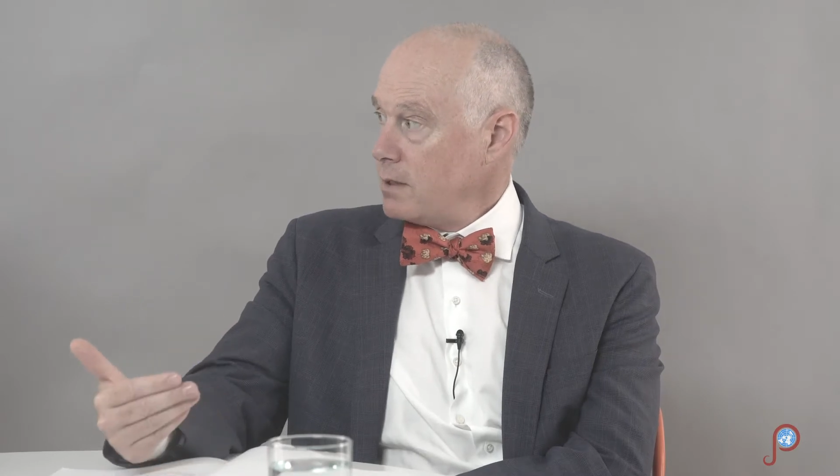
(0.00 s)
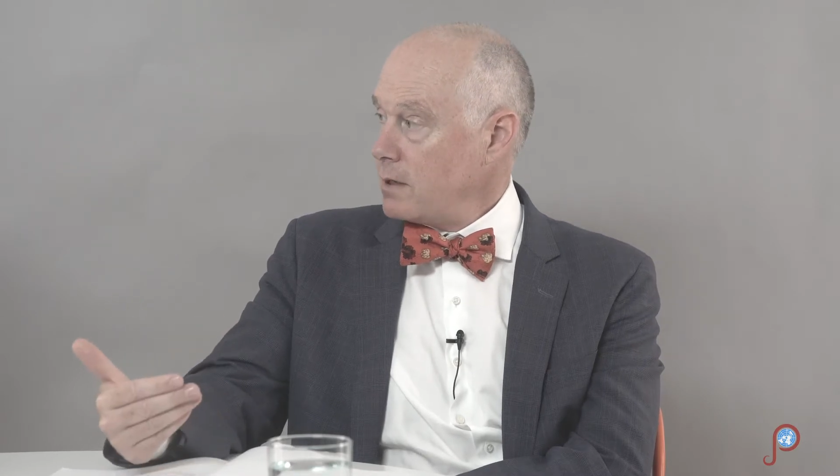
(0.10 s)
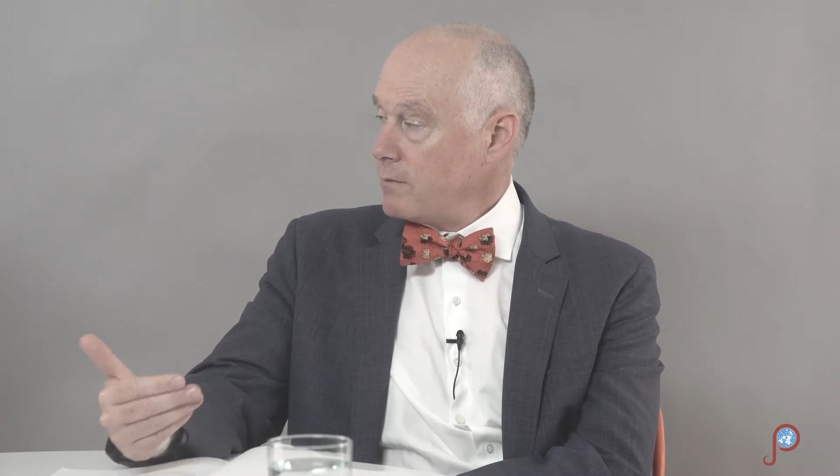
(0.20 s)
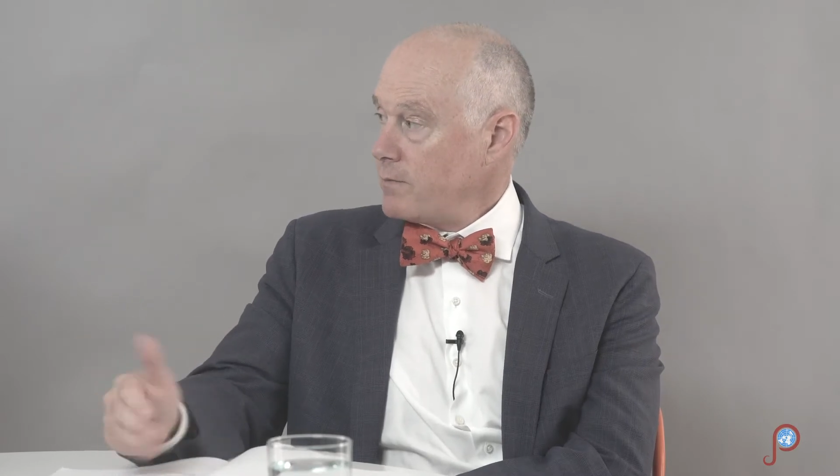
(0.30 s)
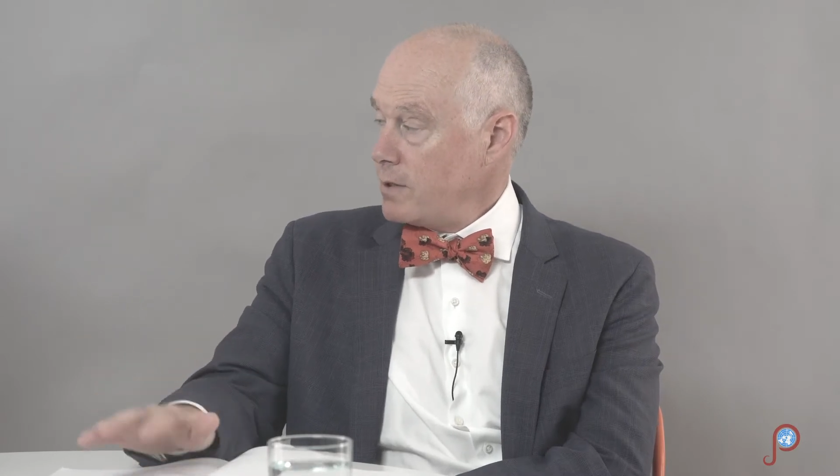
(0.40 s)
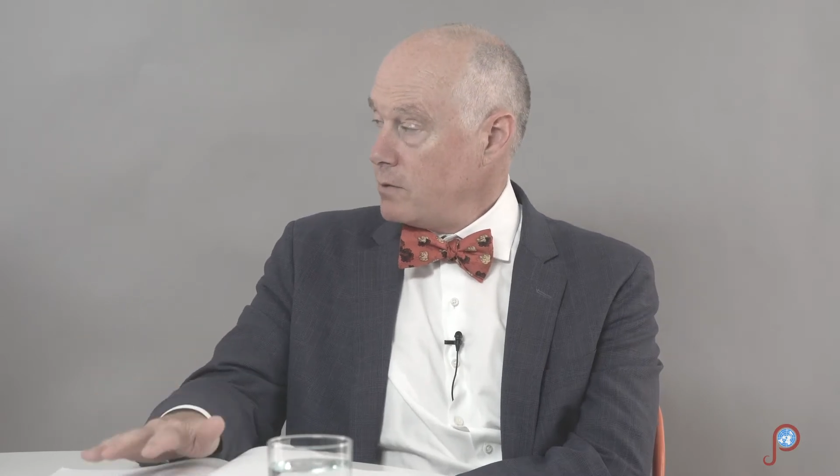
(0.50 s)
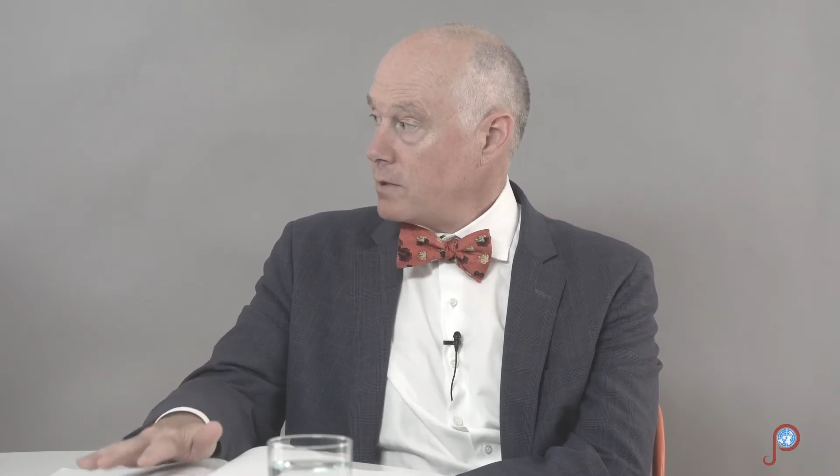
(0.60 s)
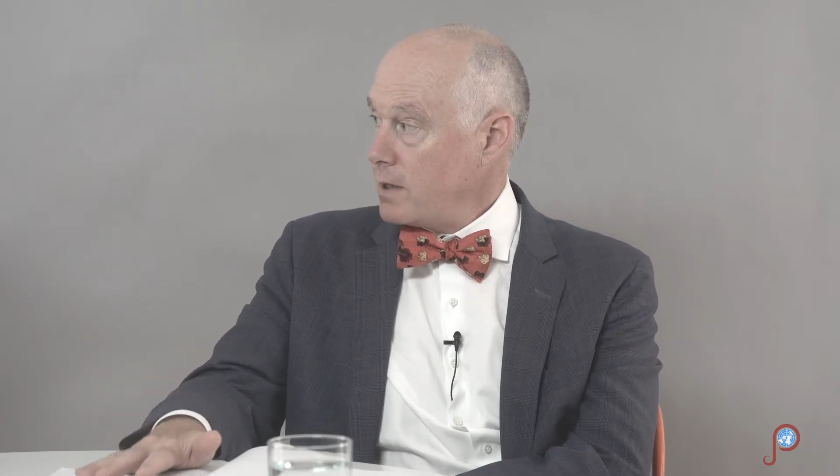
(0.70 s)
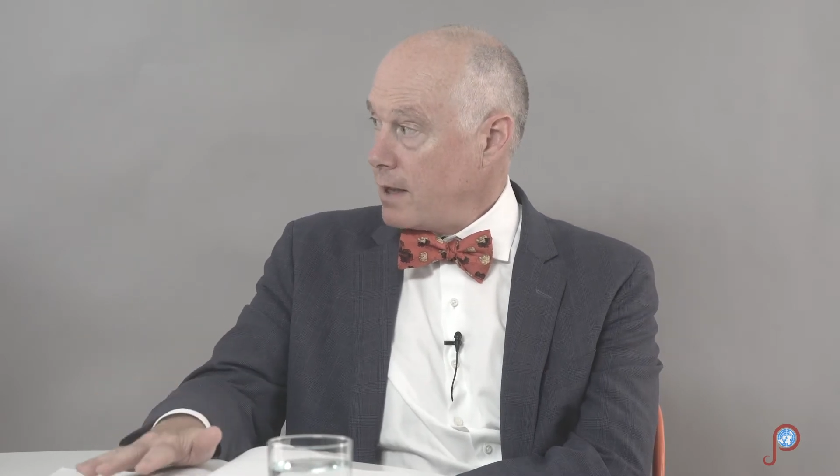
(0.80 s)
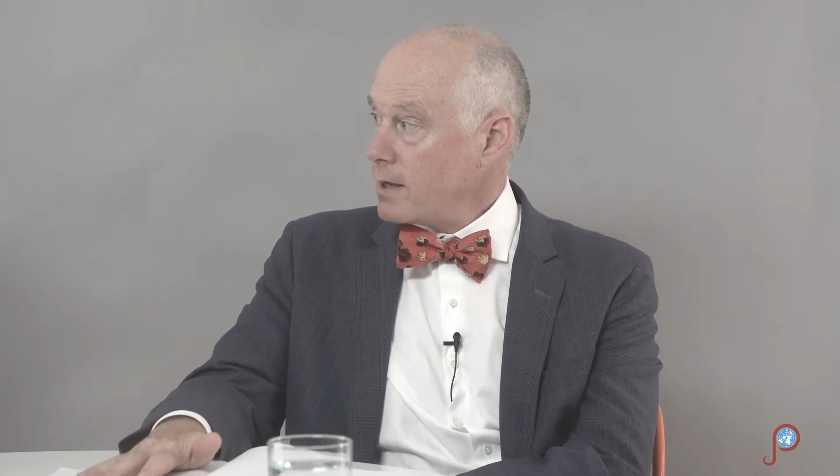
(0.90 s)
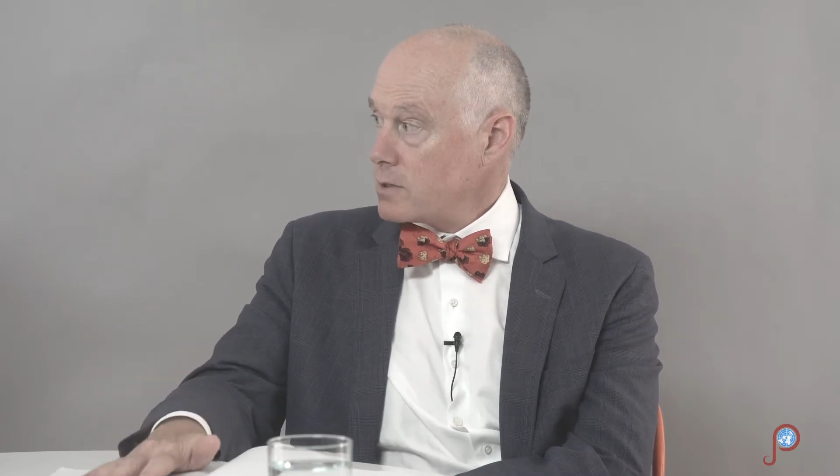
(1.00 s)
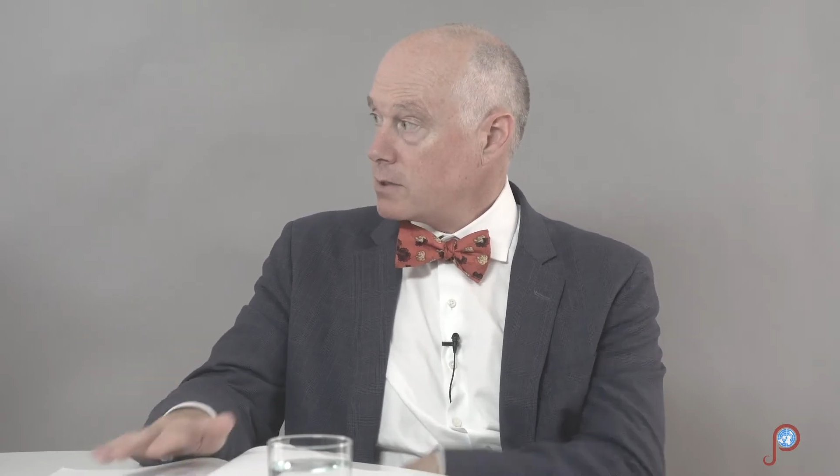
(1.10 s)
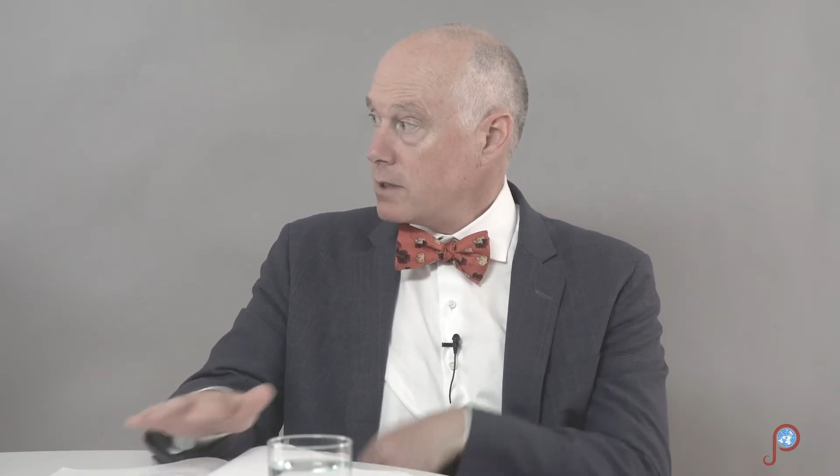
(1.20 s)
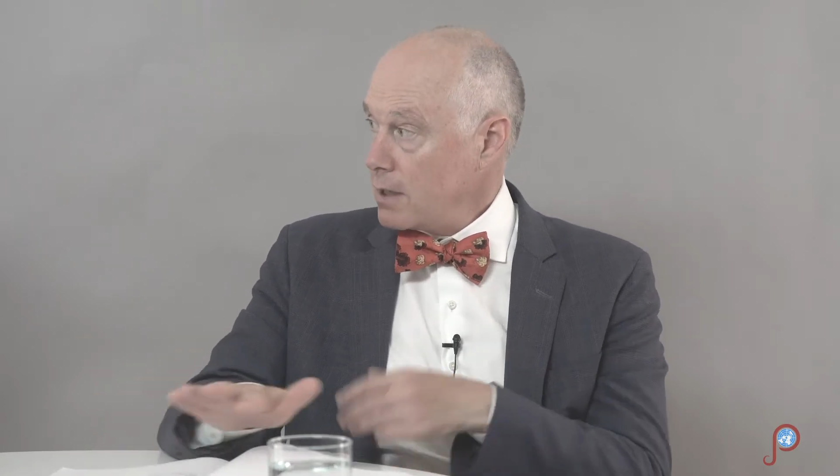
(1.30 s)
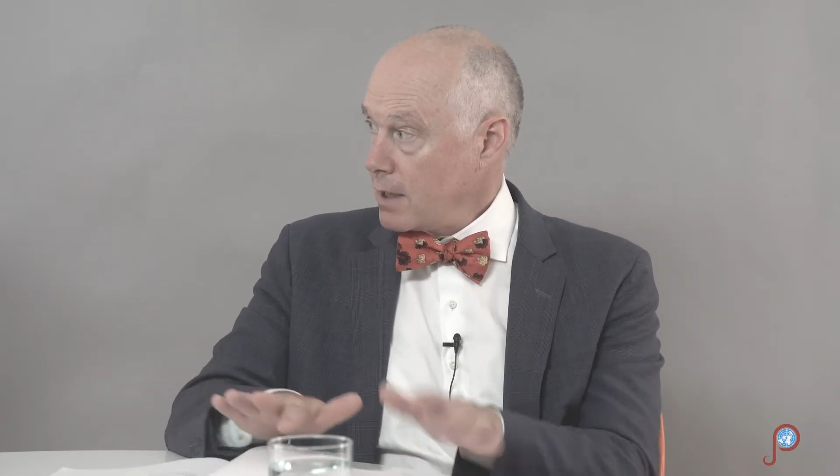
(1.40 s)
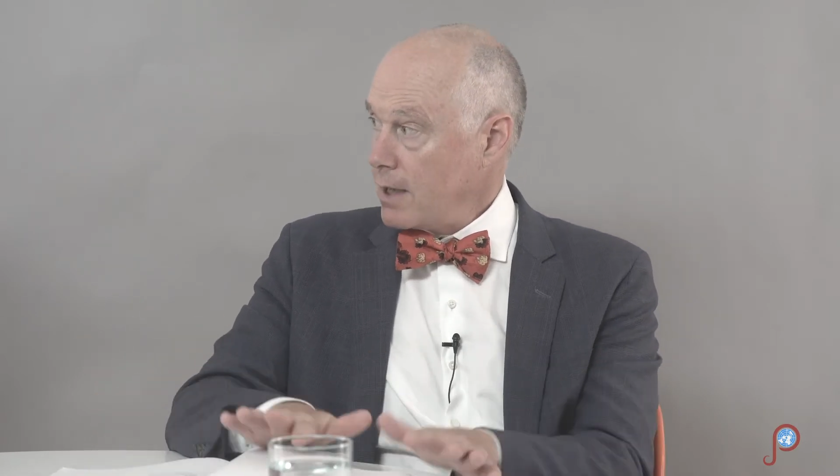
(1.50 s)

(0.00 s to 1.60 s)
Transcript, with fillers: enough that you can actually